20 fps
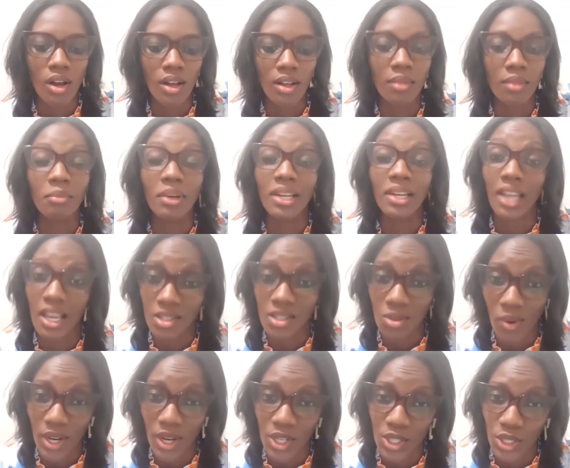my next
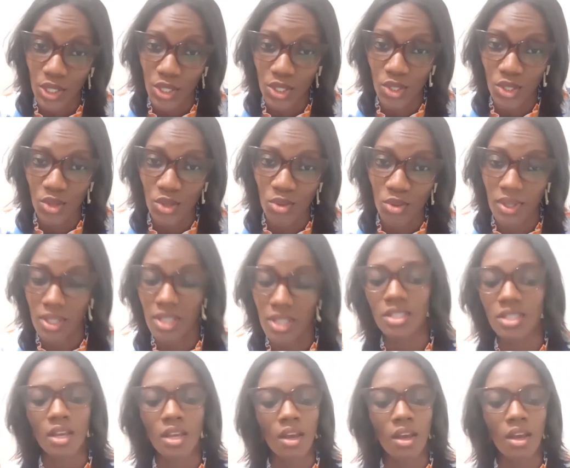question to you is,